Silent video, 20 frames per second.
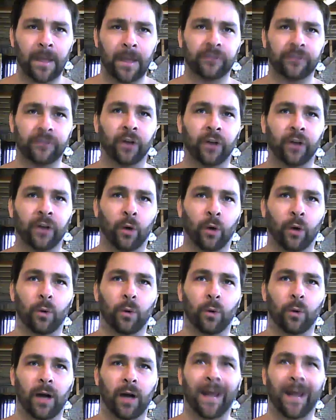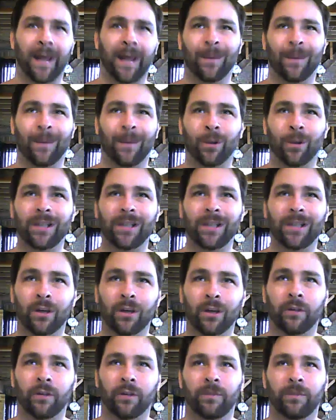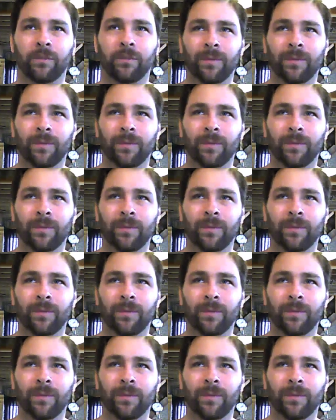And so I had about a year of,